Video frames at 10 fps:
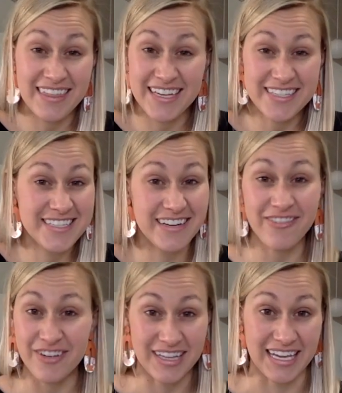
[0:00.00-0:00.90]
things
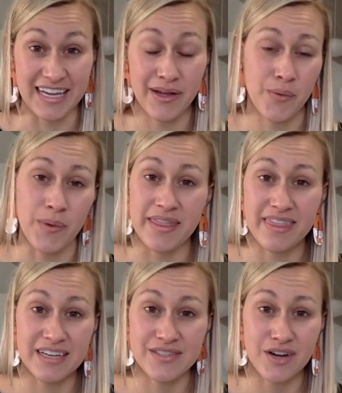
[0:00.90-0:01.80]
differently when
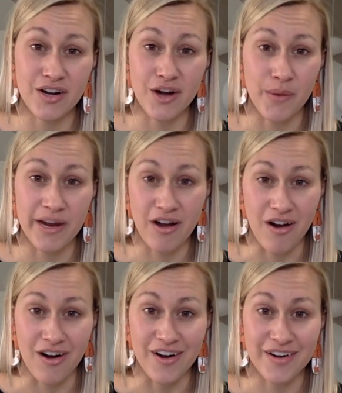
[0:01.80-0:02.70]
things are going
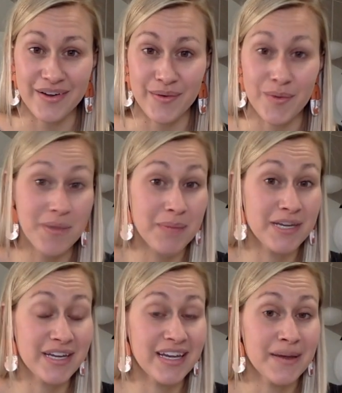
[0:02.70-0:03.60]
hard, or
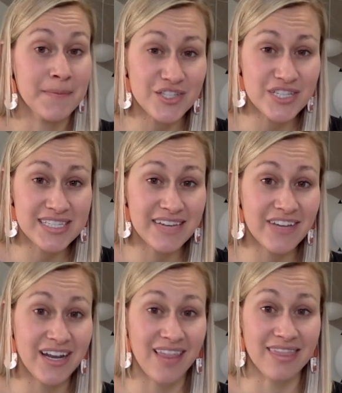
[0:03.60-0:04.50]
maybe just give
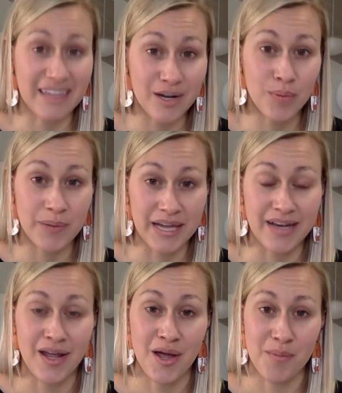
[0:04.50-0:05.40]
it a little
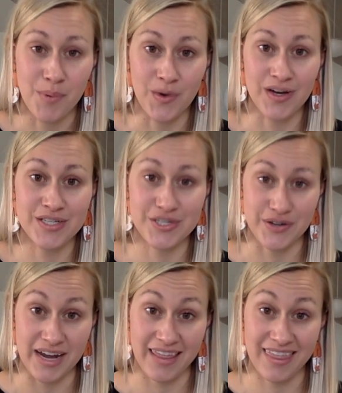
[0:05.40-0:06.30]
bit more
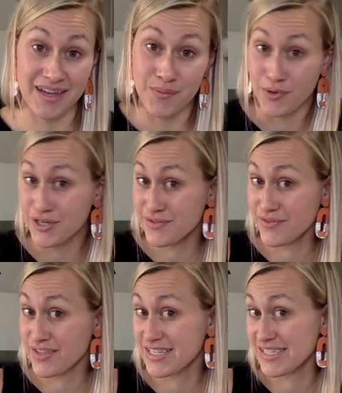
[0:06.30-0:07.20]
strength. It worked
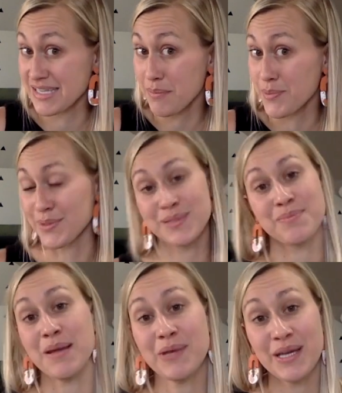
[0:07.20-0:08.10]
for the disciples.
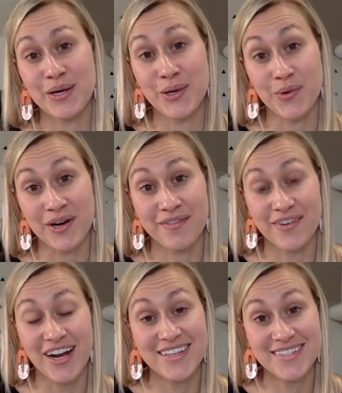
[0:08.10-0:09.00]
Maybe it could work
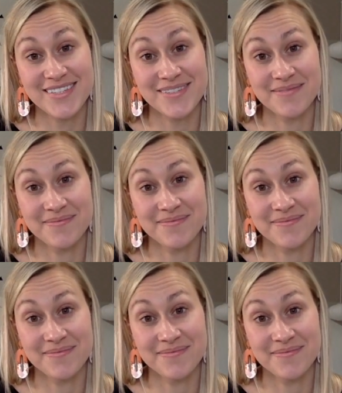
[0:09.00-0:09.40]
for us.